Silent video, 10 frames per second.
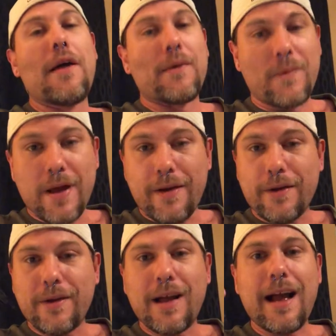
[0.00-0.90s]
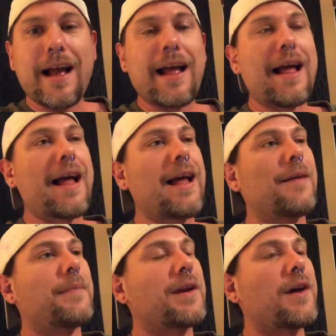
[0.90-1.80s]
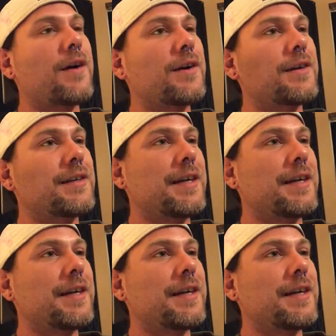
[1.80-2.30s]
Well, my daughter